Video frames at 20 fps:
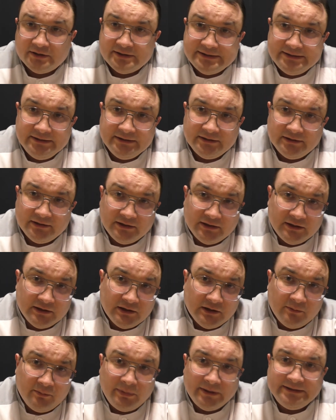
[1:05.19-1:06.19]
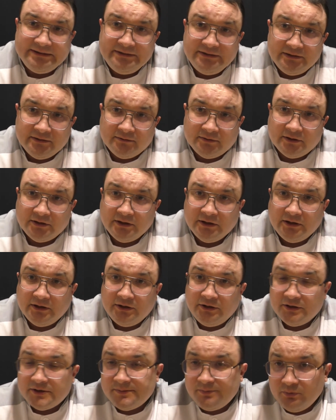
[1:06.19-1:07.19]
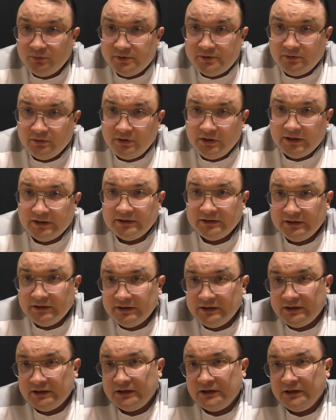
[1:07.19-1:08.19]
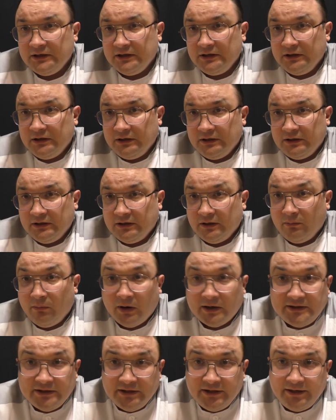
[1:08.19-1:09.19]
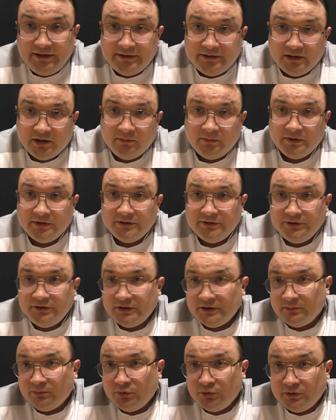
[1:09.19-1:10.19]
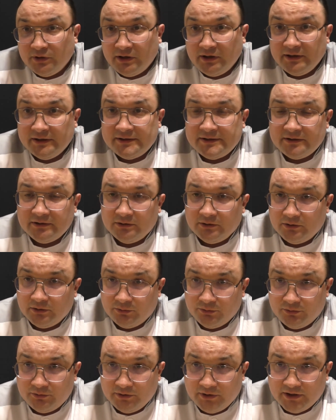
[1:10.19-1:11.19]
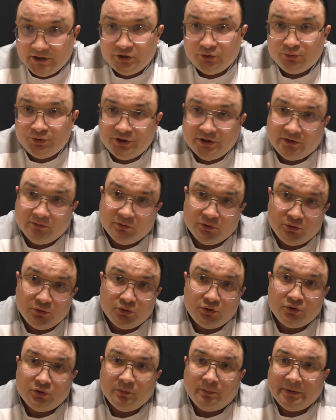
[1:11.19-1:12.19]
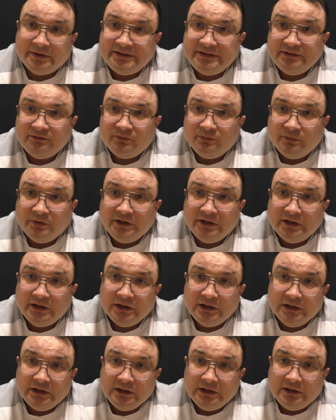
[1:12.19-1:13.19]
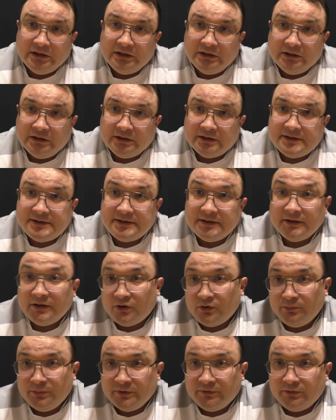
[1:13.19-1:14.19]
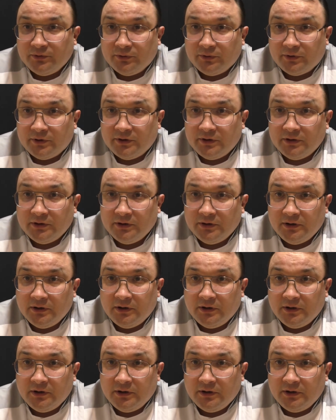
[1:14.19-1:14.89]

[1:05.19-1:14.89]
At first we only did culture tests from pustule. However, no bacteria were found there, even considering that culture tests were with anaerobic flora.